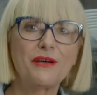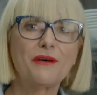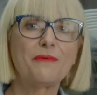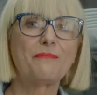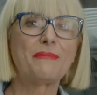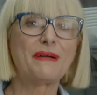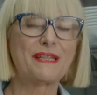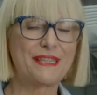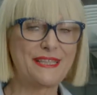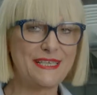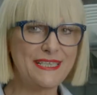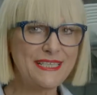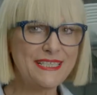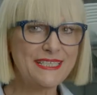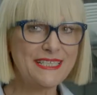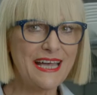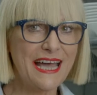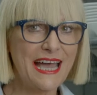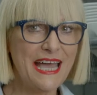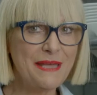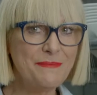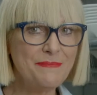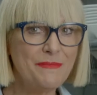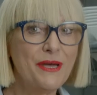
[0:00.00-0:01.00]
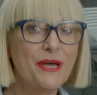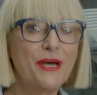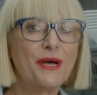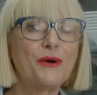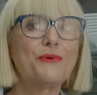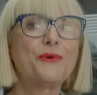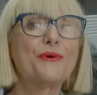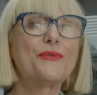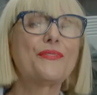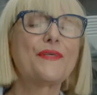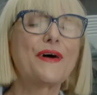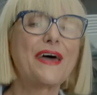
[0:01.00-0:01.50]
but this time
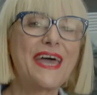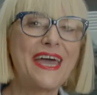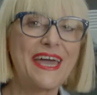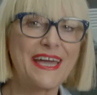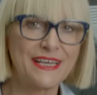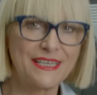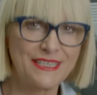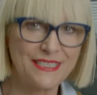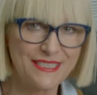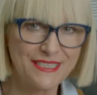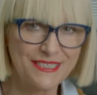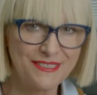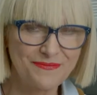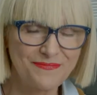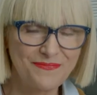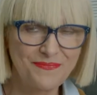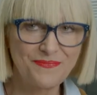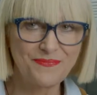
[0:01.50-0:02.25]
with eggs.